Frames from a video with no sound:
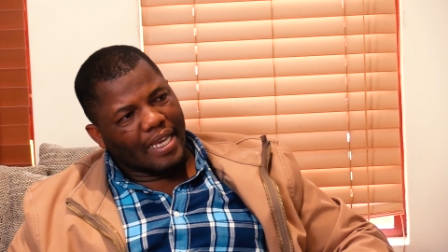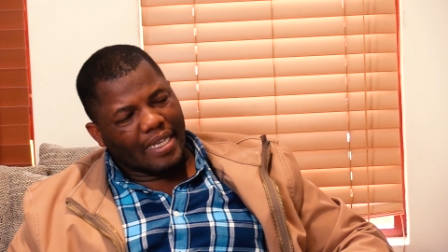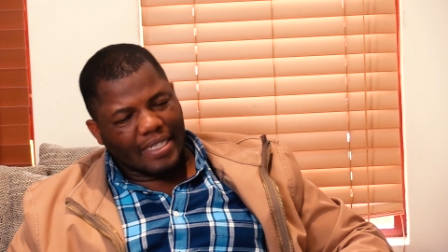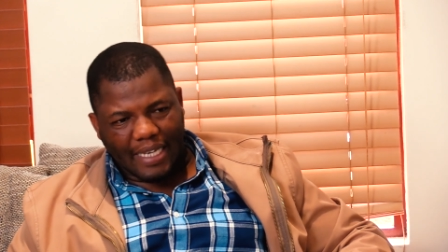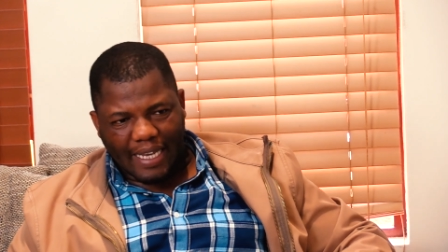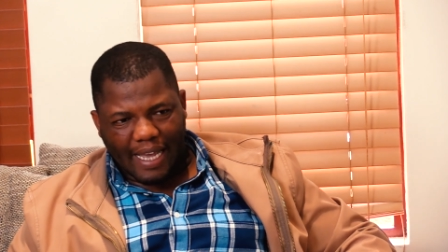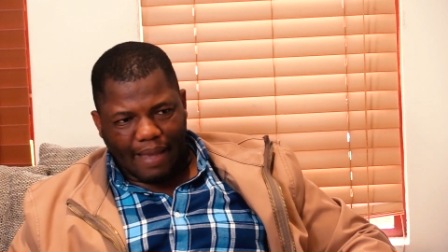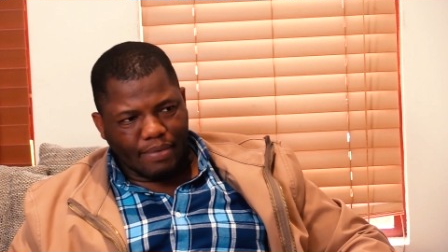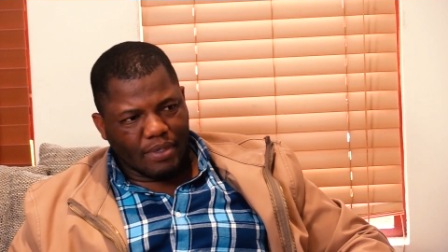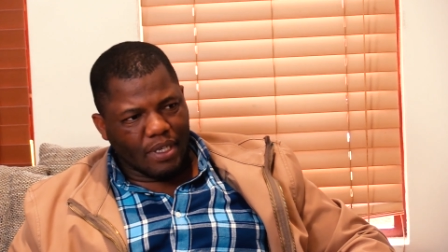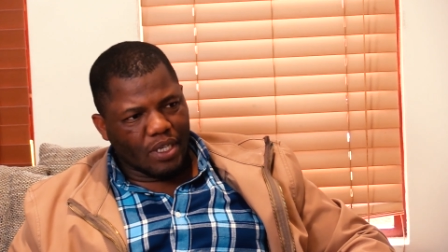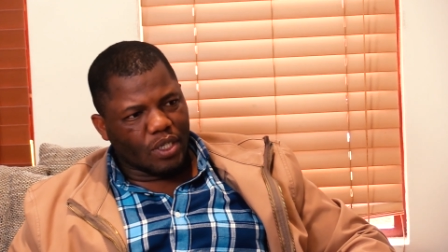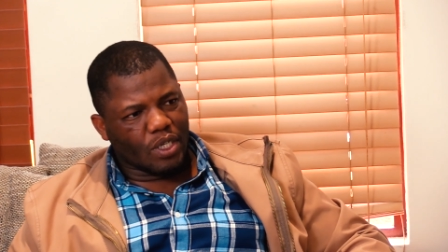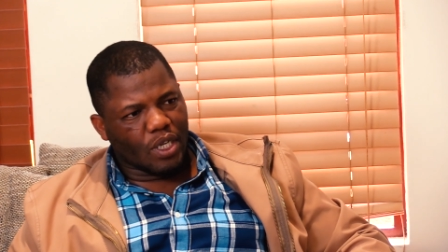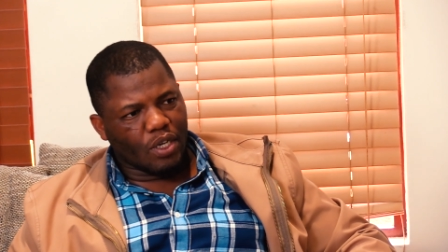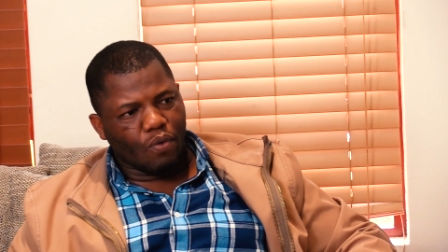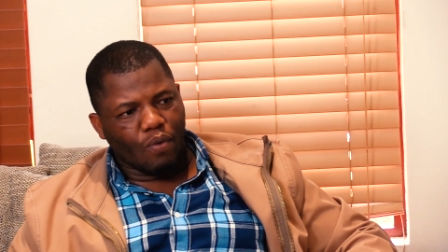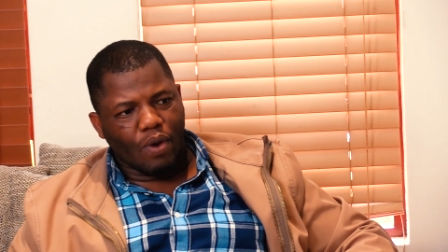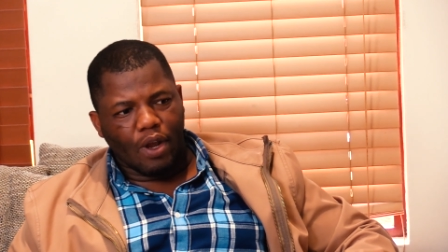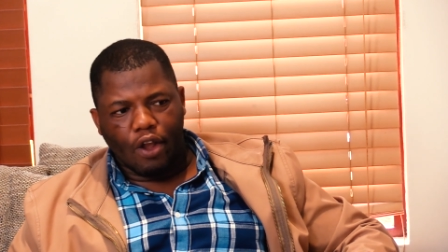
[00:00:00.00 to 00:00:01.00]

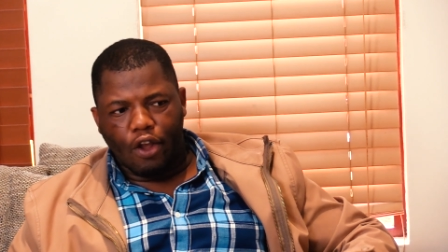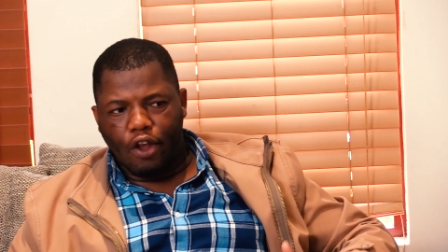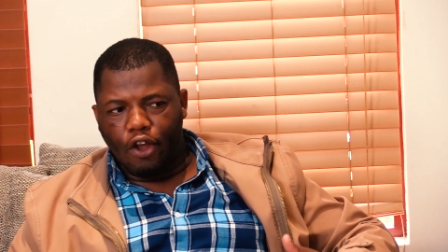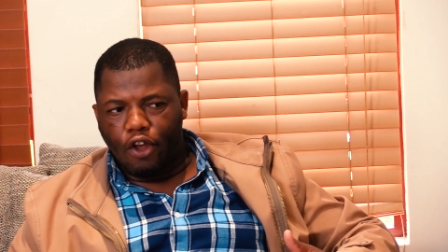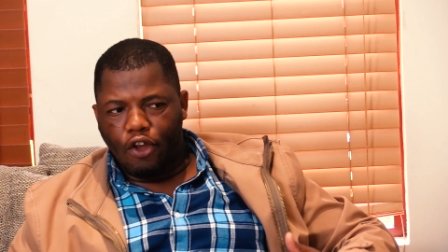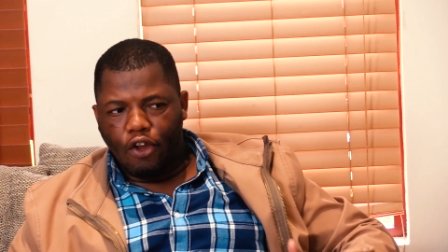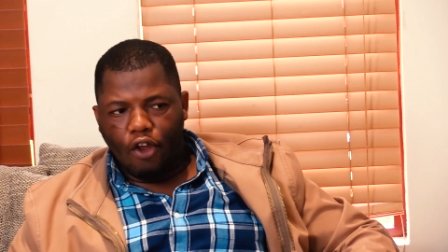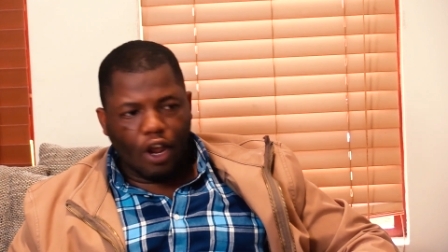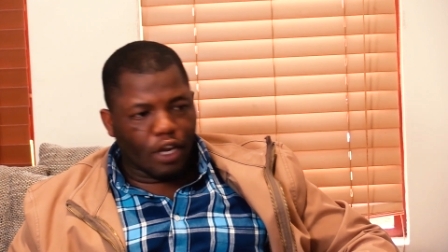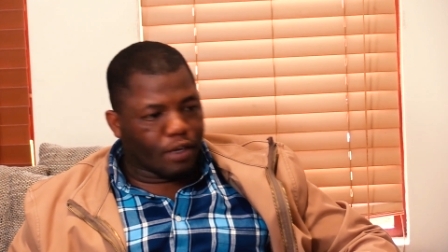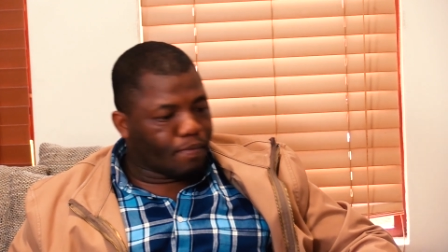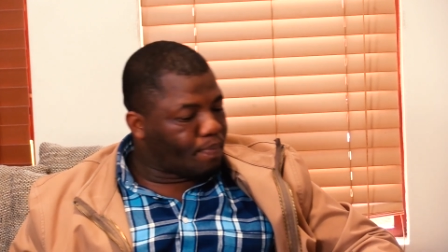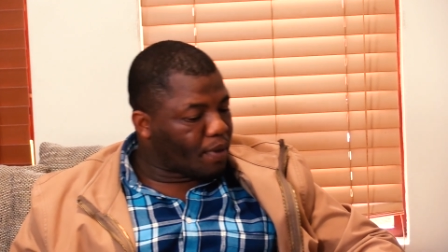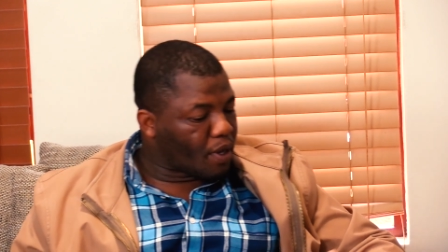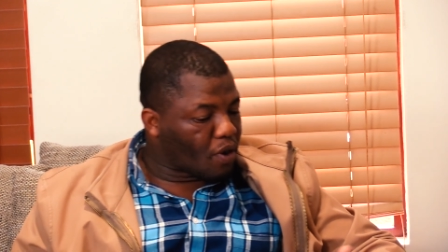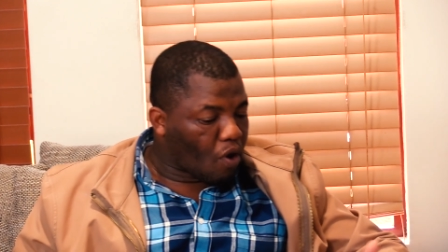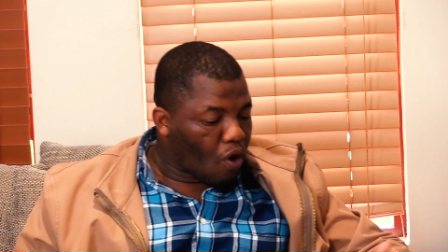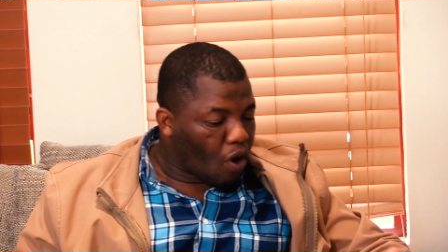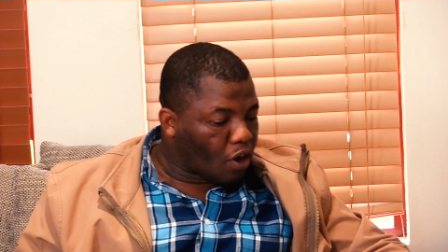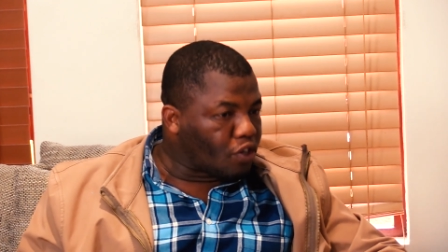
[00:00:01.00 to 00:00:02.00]
circumcision will not
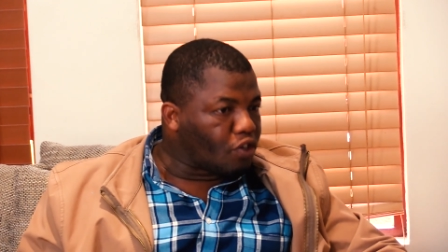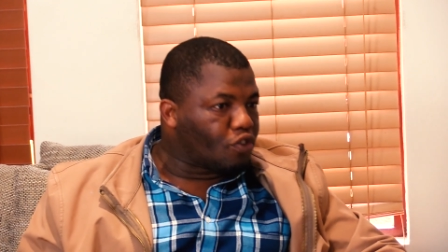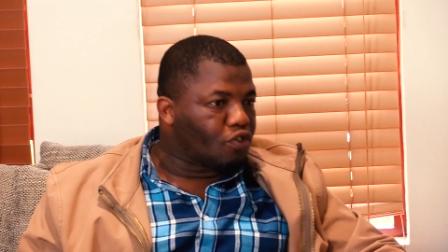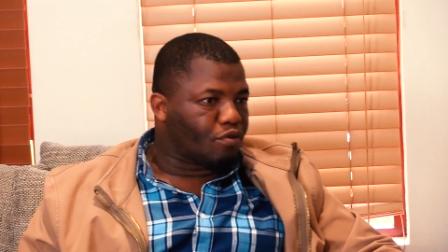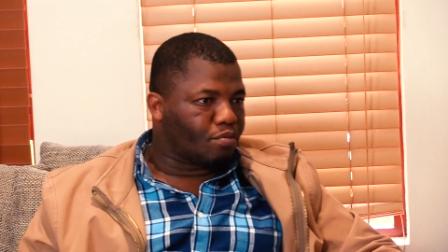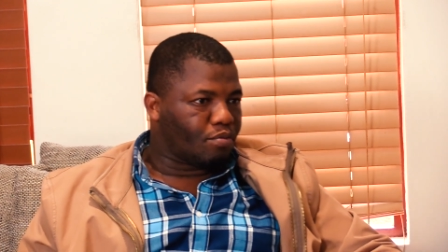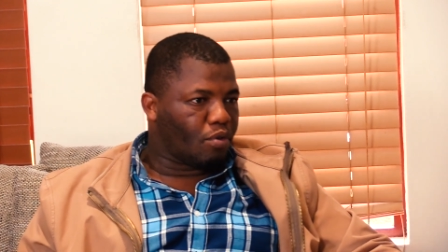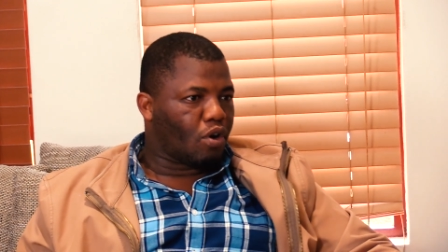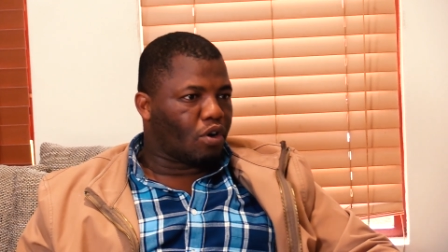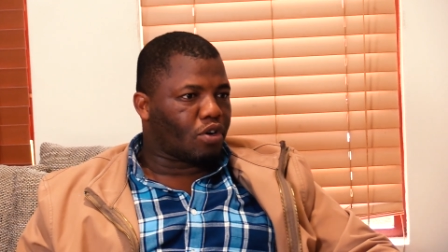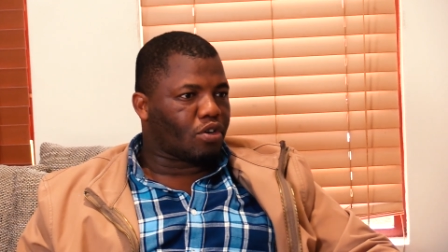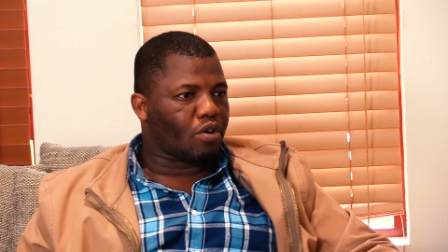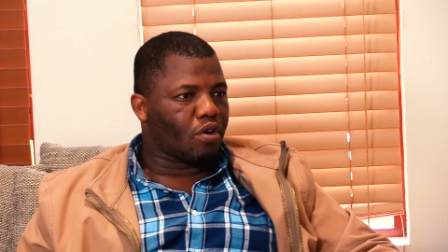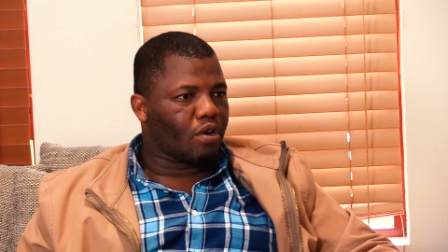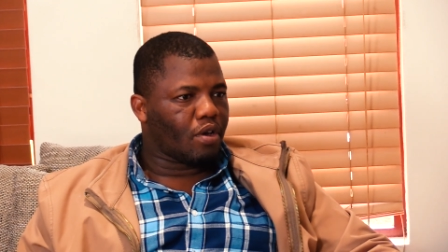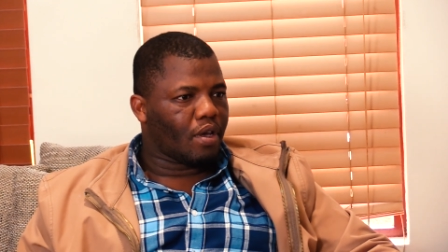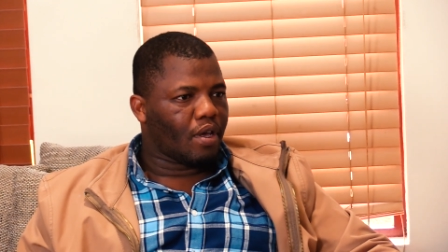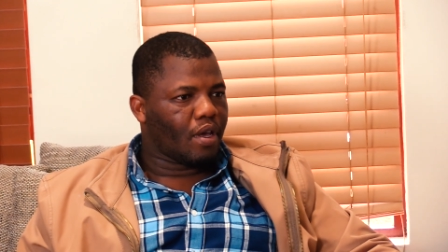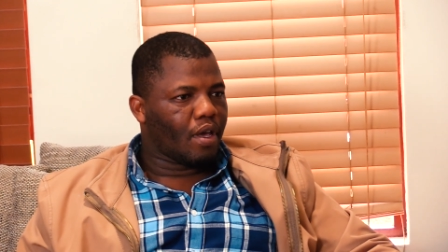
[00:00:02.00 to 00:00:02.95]
be gone tomorrow